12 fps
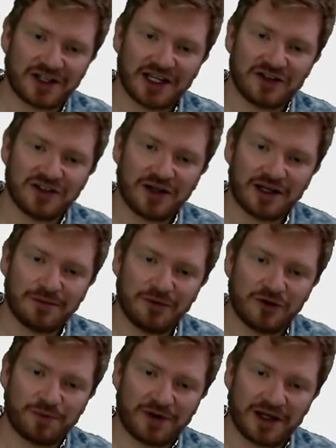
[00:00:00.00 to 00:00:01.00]
Okay, so now I can
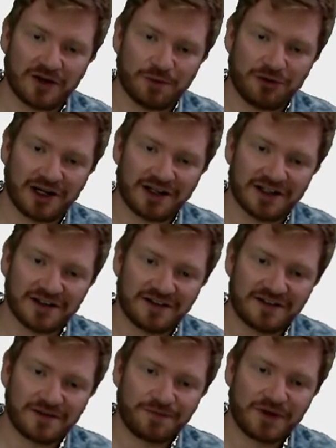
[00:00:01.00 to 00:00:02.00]
multiply out the
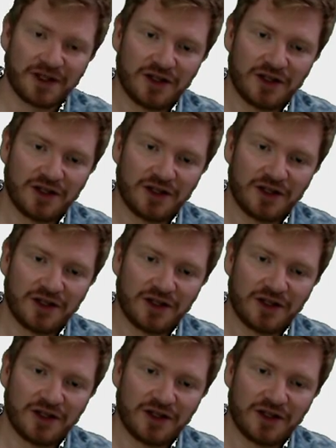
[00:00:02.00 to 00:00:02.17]
brackets.